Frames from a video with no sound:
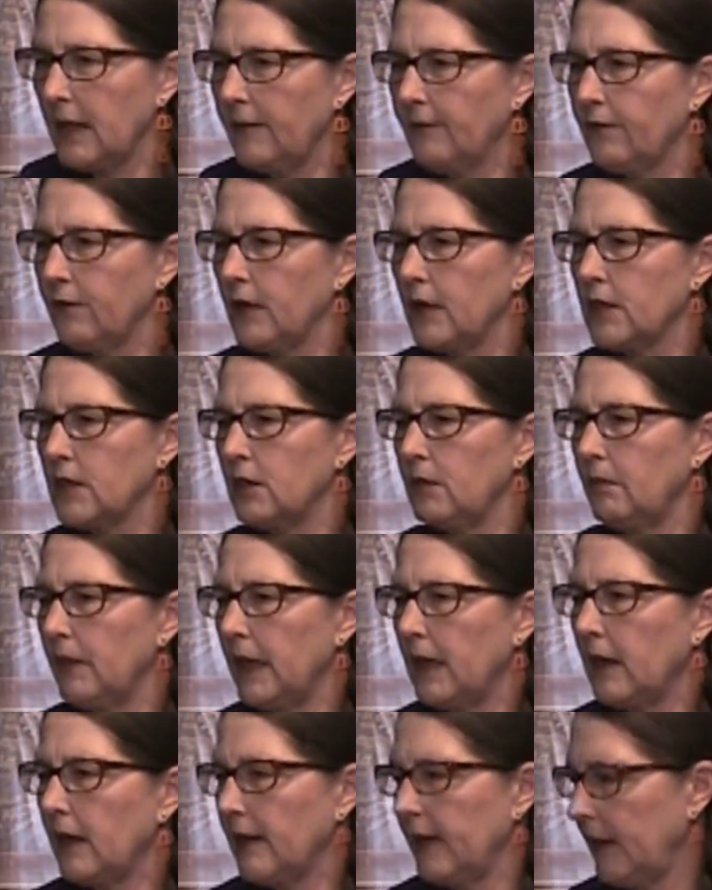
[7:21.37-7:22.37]
for us to
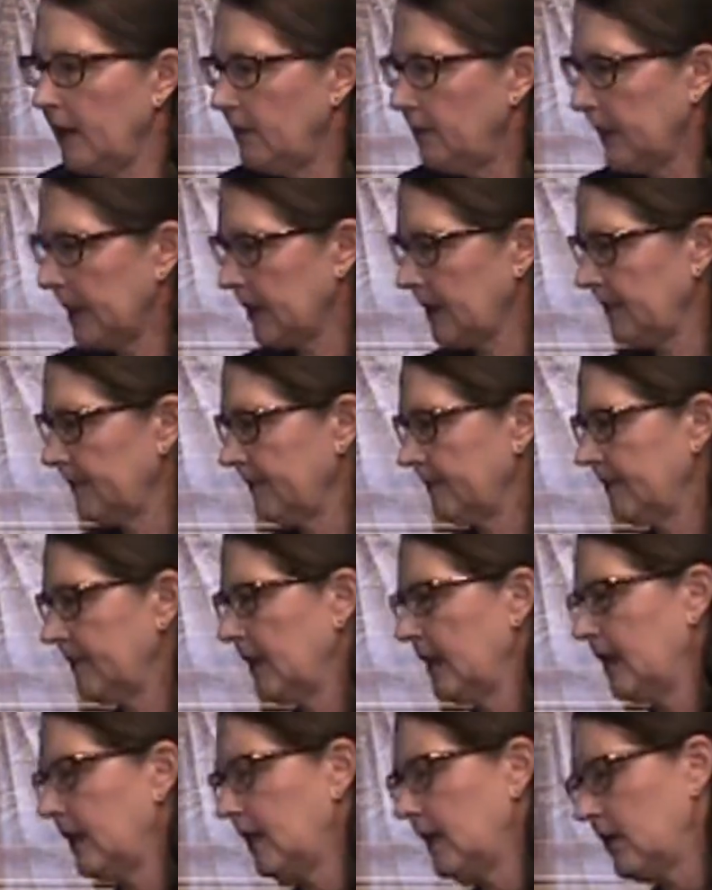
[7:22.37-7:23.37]
make our helmet.
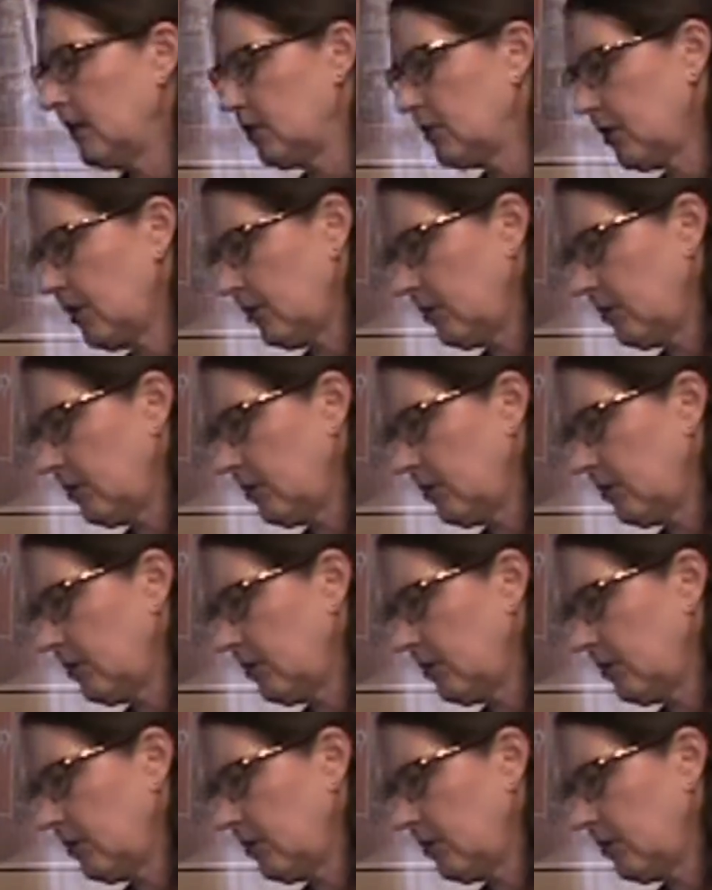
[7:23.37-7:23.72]
So